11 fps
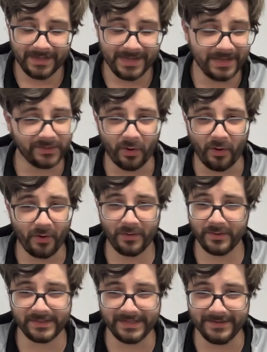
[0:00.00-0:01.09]
it's
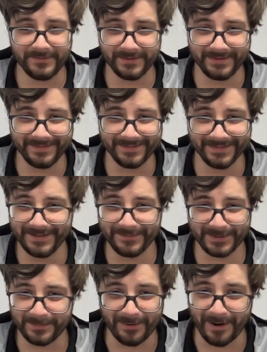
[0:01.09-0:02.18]
hard to even live in
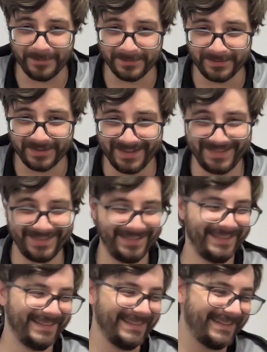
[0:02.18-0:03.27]
a proper
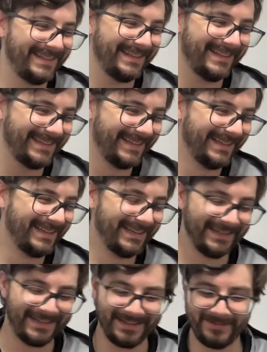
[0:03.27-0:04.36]
place.
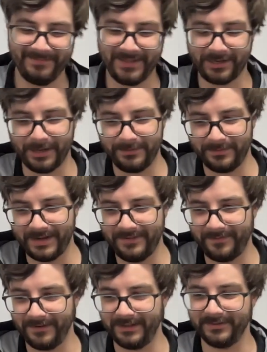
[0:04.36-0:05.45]
A couple of my
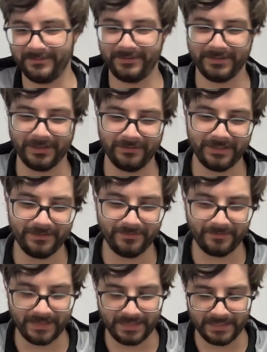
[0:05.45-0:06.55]
friends went to go
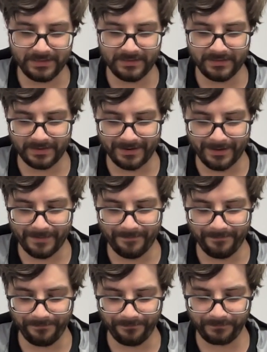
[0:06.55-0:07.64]
live in
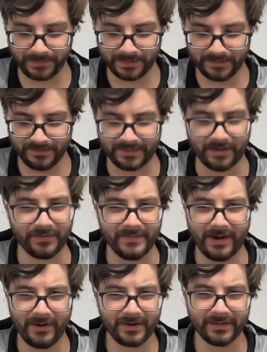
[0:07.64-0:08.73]
South
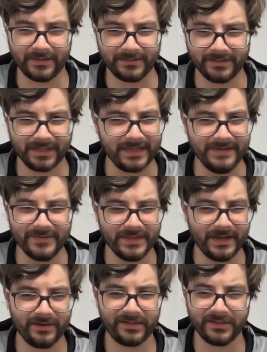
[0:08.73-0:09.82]
America, and even
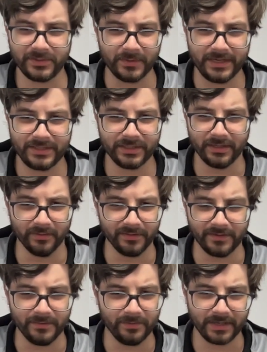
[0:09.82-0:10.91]
their situation there was
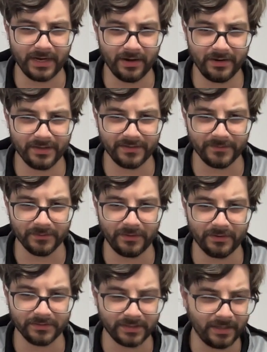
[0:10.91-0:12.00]
very precarious for a
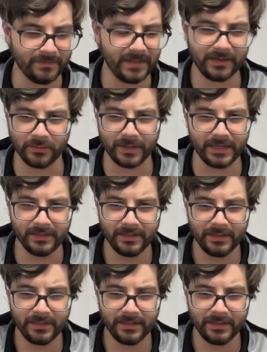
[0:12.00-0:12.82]
long time. They had great